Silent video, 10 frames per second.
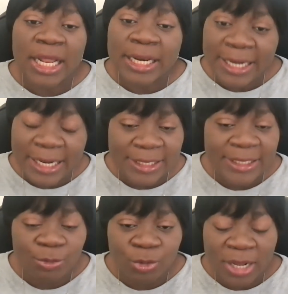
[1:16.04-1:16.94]
Now
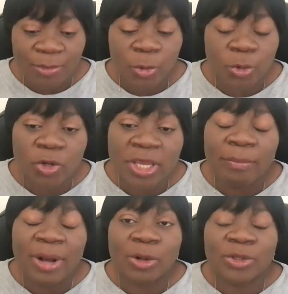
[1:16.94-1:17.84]
I'm going to talk
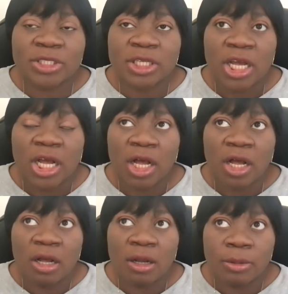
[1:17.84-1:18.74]
about
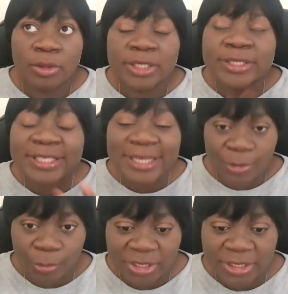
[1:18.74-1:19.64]
the
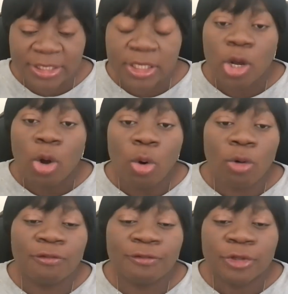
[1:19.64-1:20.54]
secret
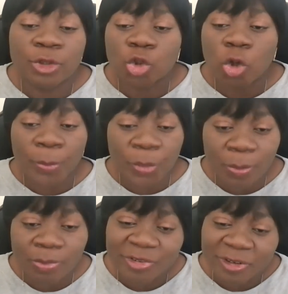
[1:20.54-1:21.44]
of top
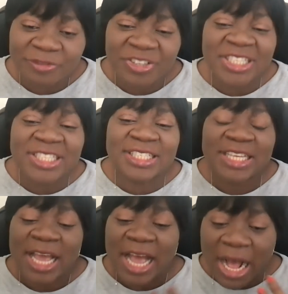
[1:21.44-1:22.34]
nonprofit,
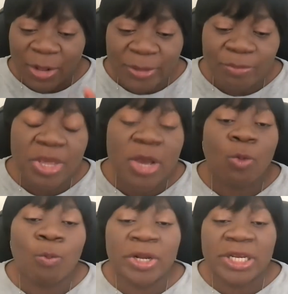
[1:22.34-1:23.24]
how they make
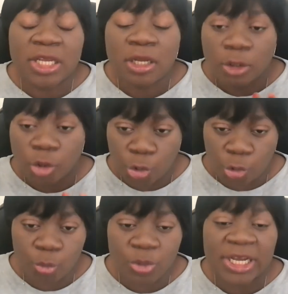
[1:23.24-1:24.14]
money
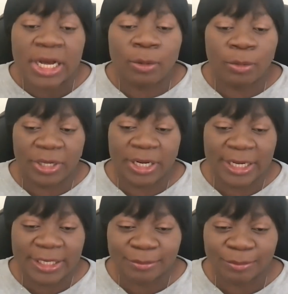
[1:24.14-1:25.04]
through their
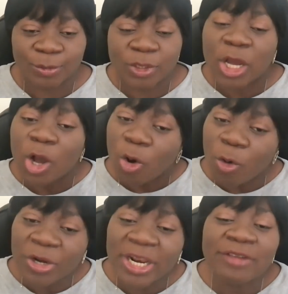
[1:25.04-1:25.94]
online.
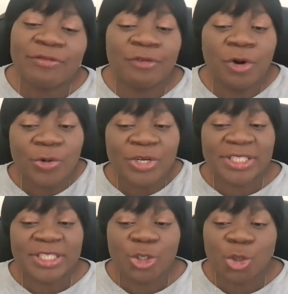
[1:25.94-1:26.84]
Online
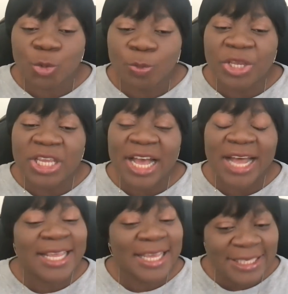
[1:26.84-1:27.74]
fundraising should be
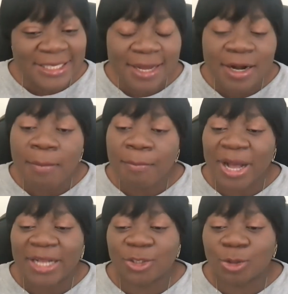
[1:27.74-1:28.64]
an integral
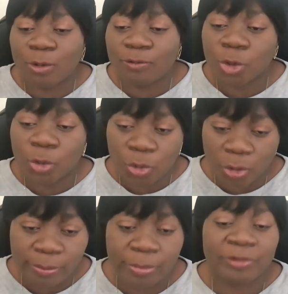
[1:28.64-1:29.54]
part of your
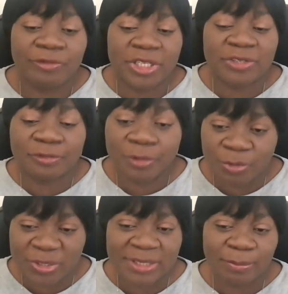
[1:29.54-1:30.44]
nonprofit
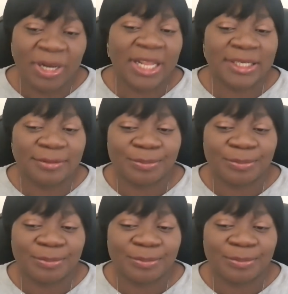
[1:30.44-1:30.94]
fundraising plan.